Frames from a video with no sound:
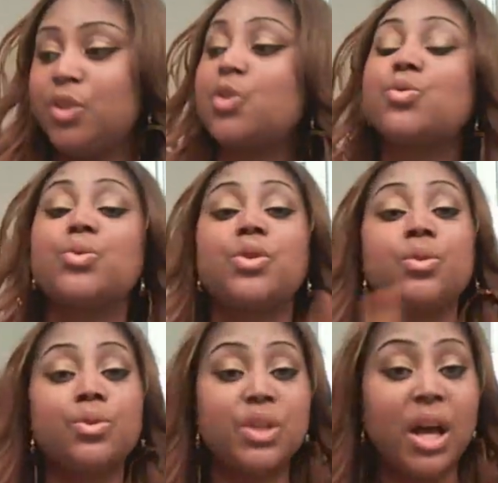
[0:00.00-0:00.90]
Those were
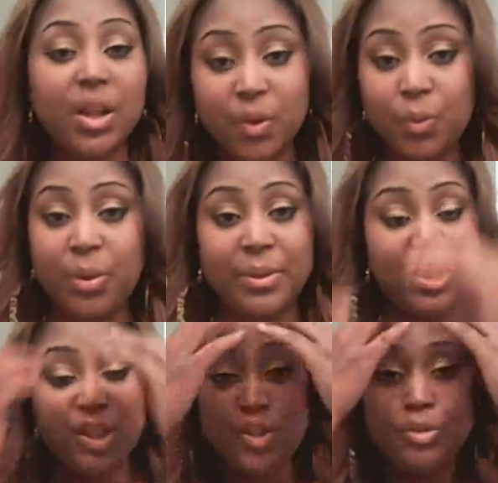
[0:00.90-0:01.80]
those other
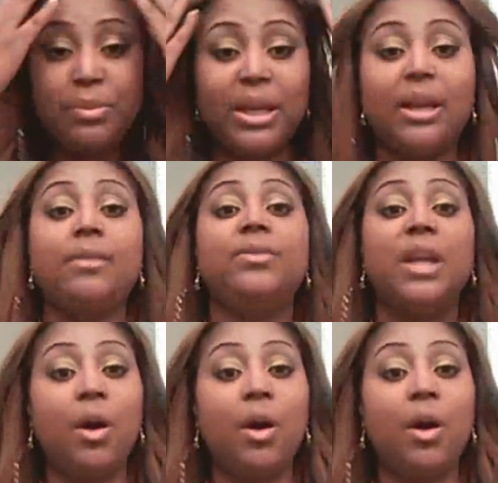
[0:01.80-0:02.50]
men. Those were those